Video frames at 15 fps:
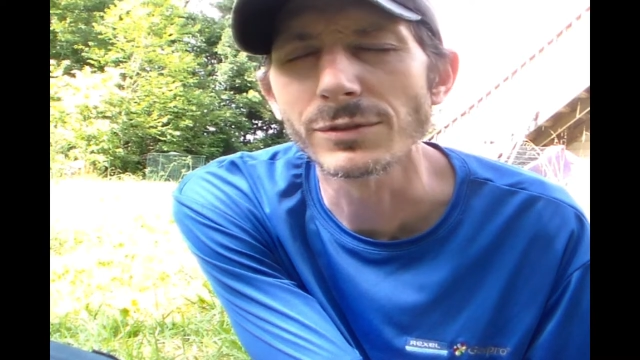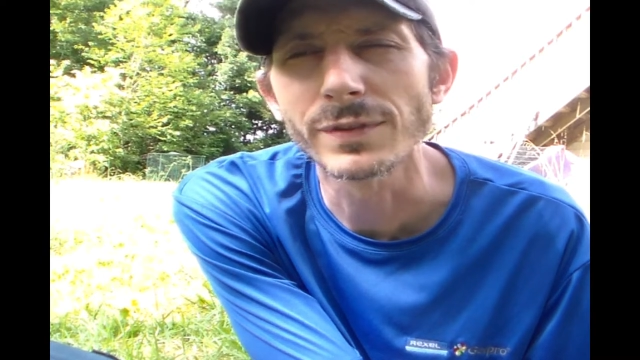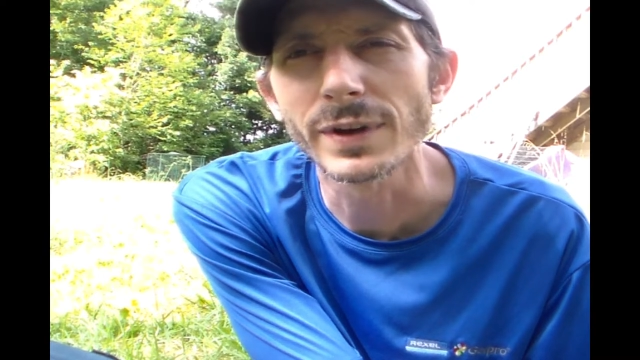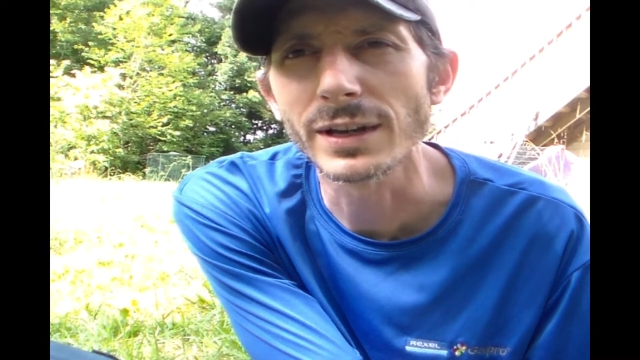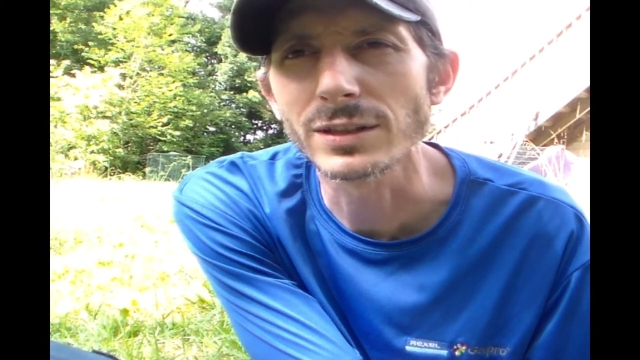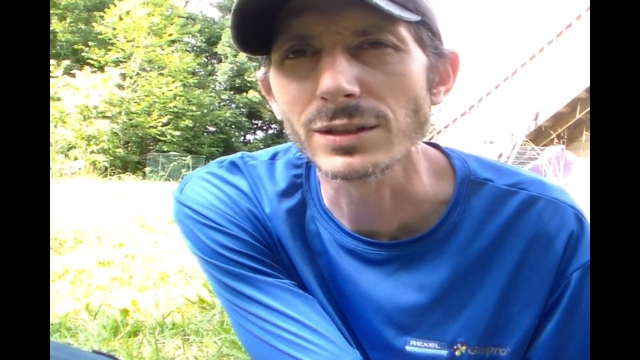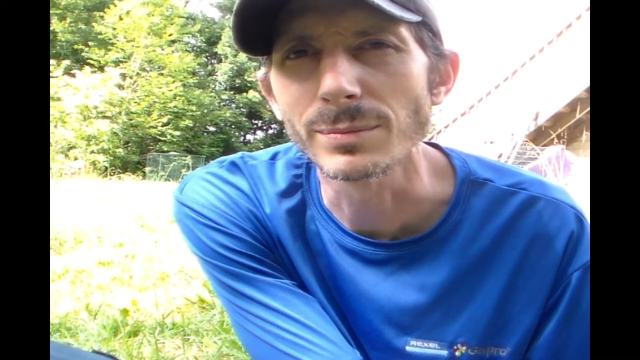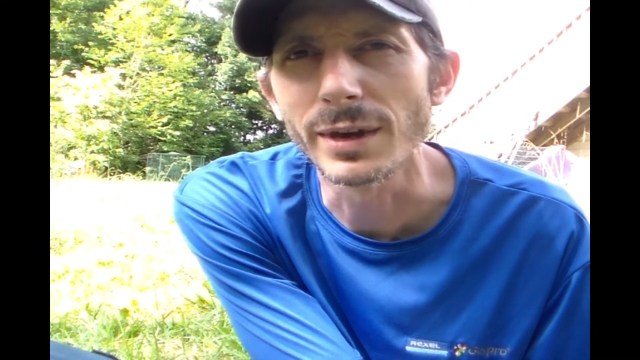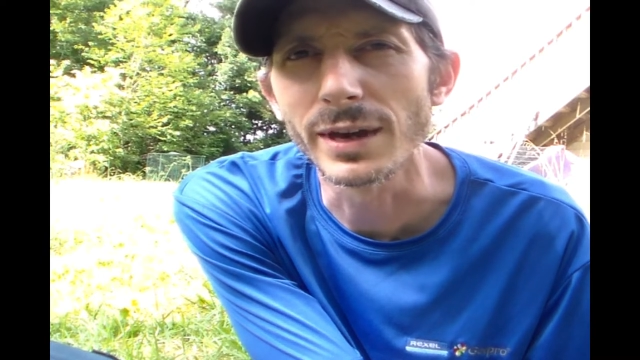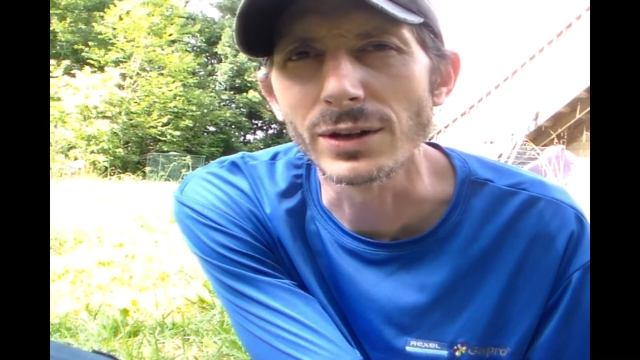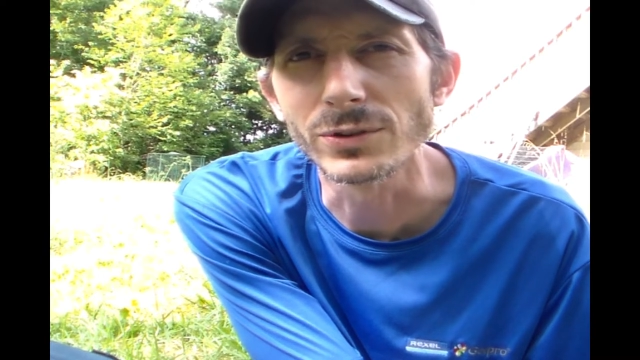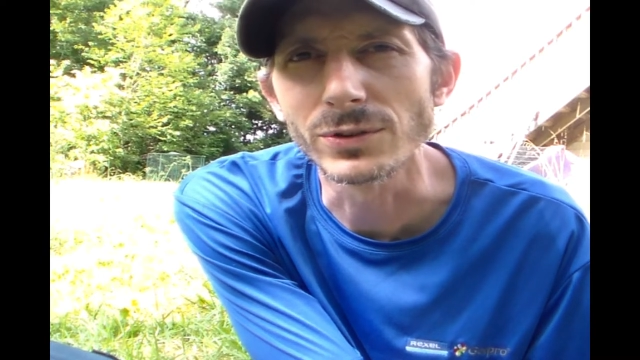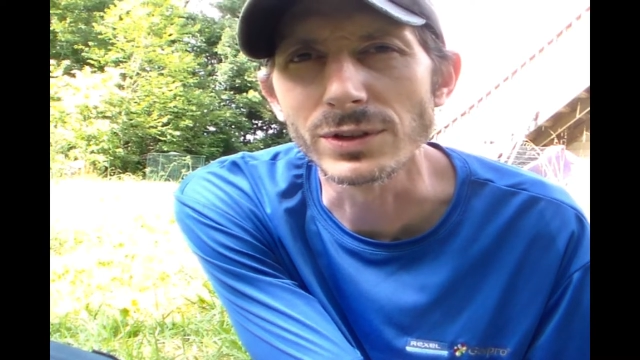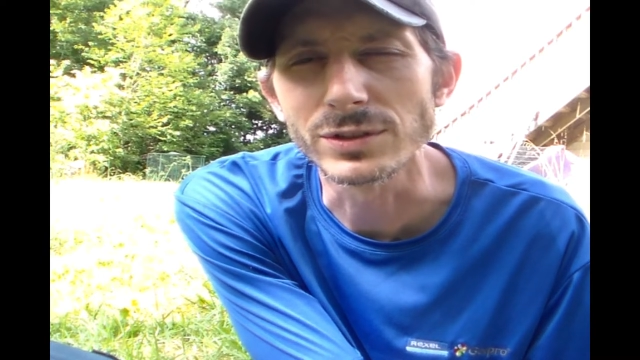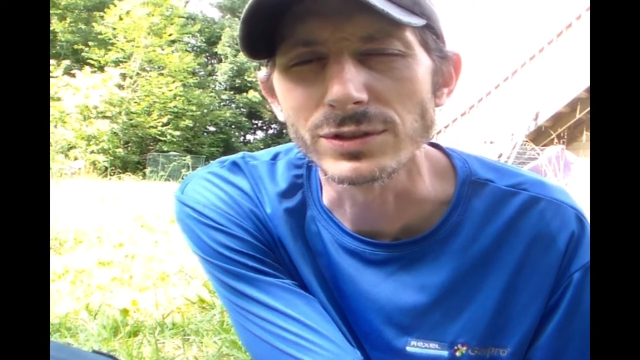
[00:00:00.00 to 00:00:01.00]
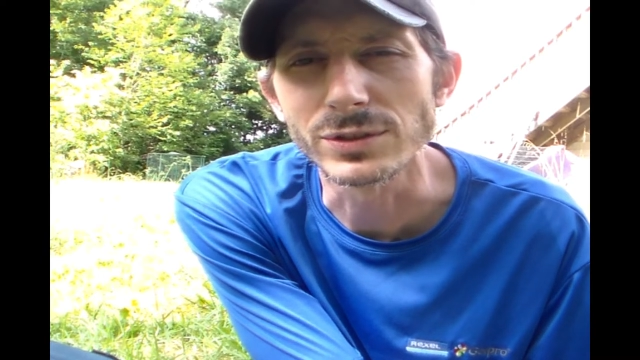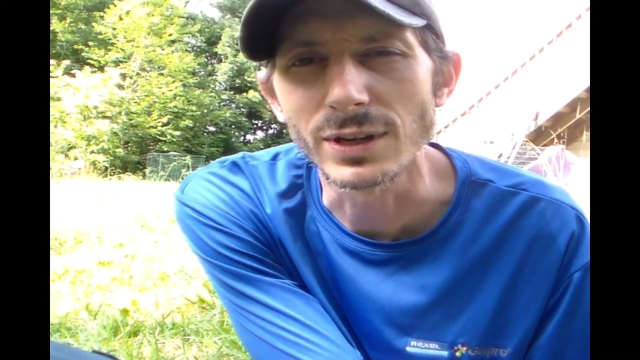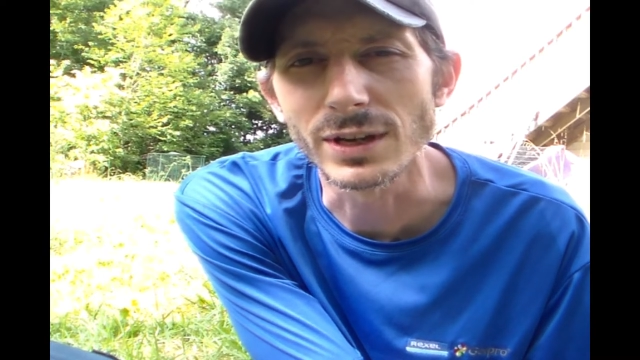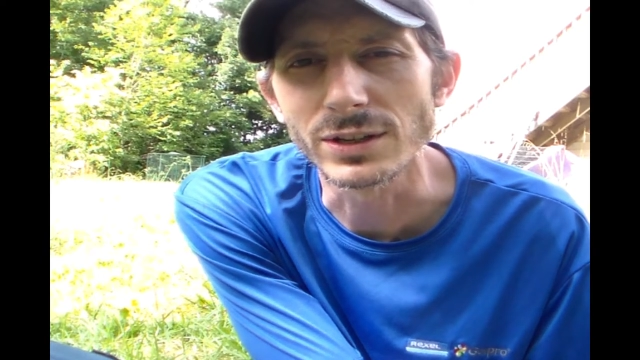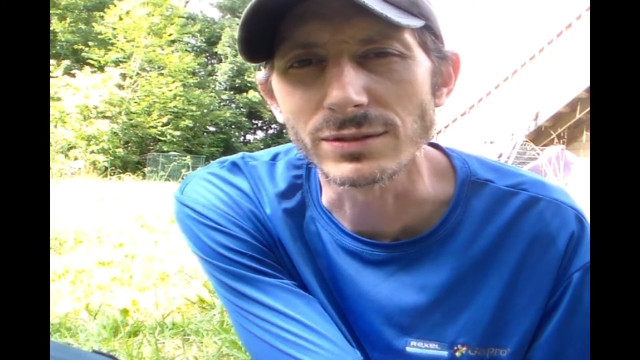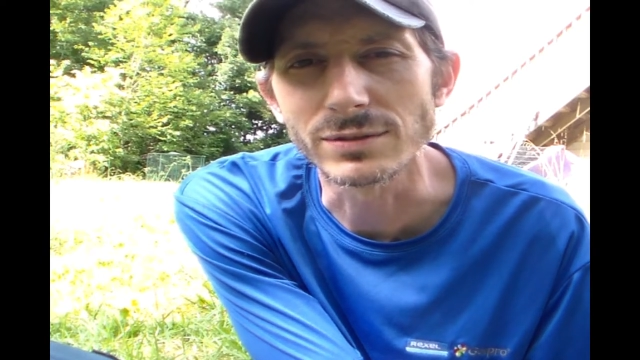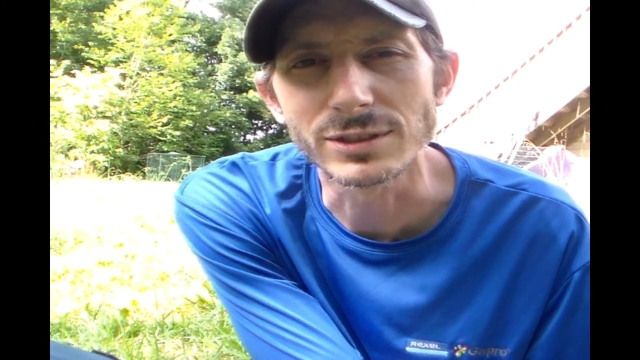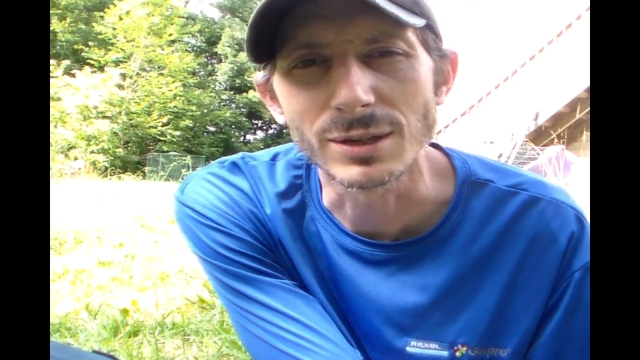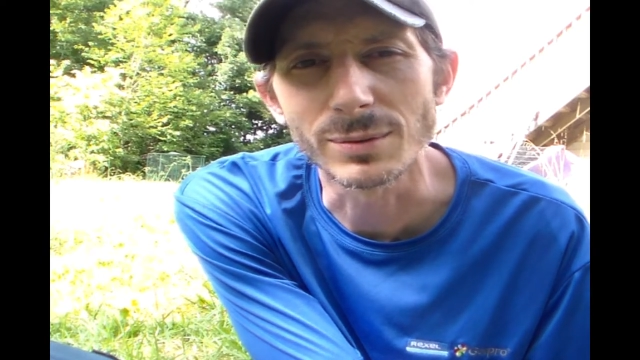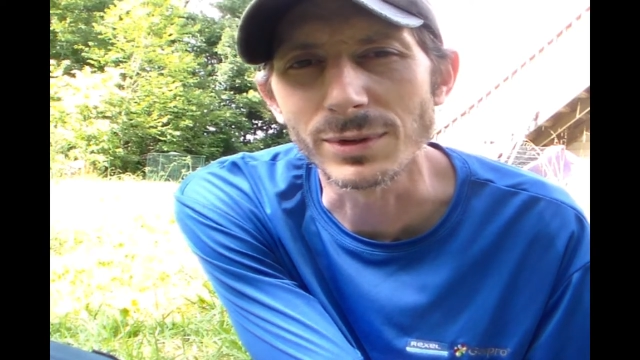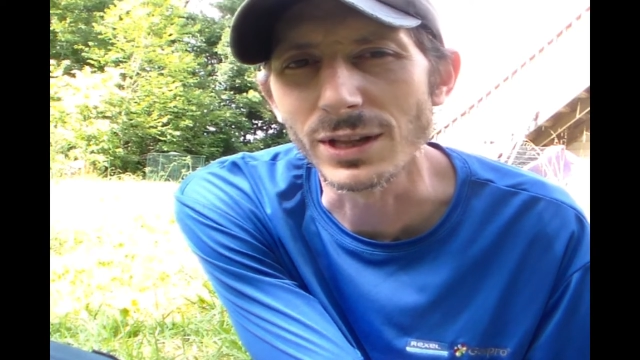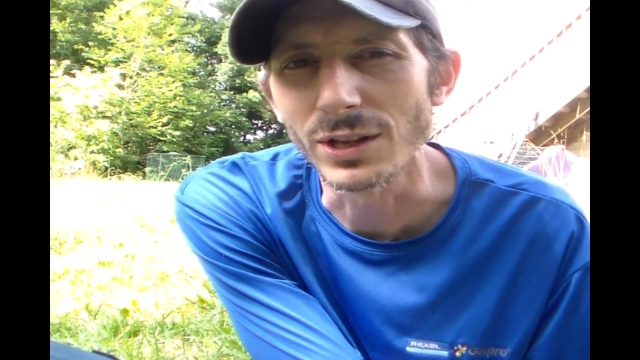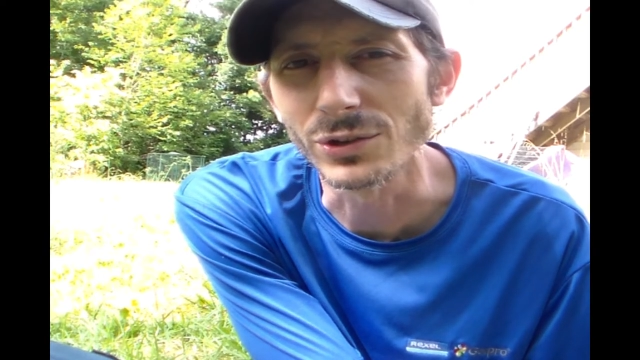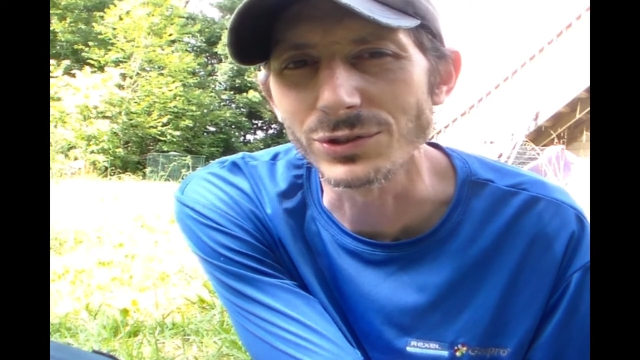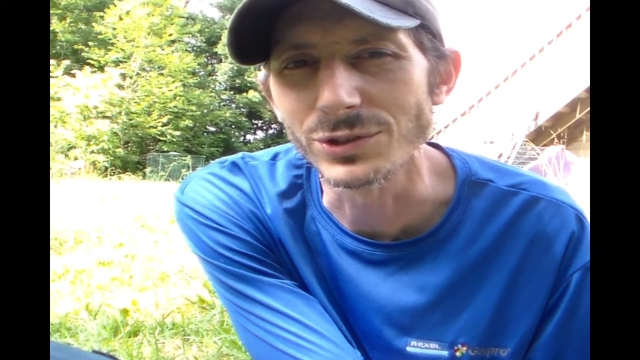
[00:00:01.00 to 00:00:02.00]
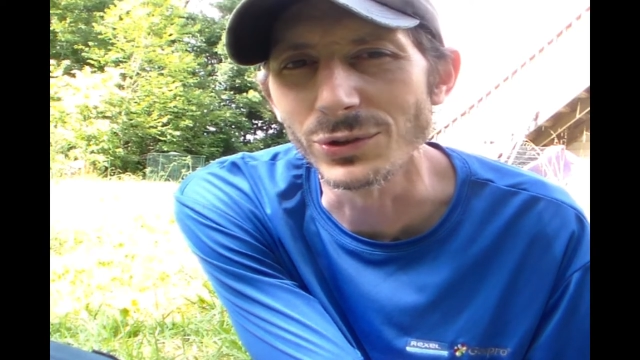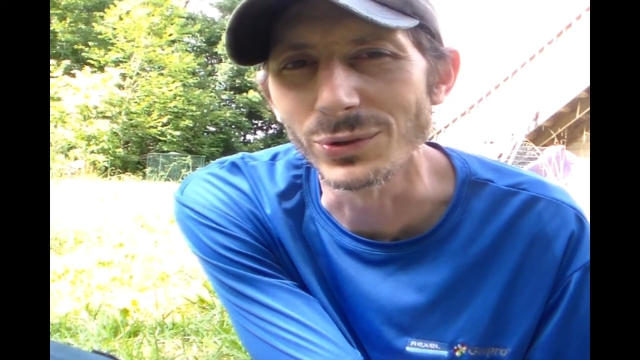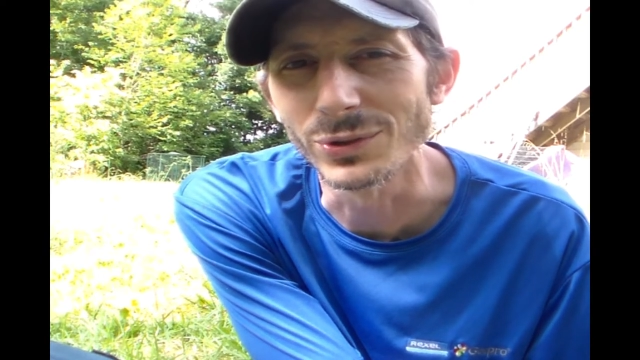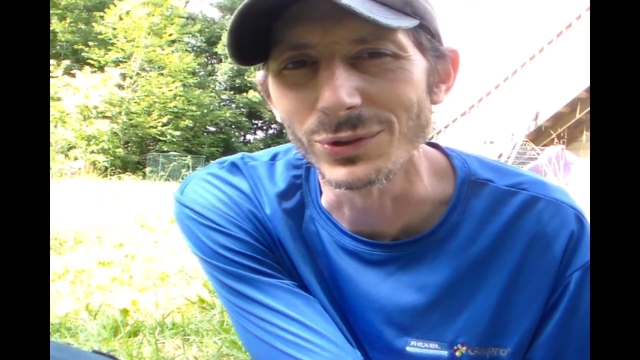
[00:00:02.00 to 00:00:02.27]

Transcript: the fact of the matter is you got somebody else doing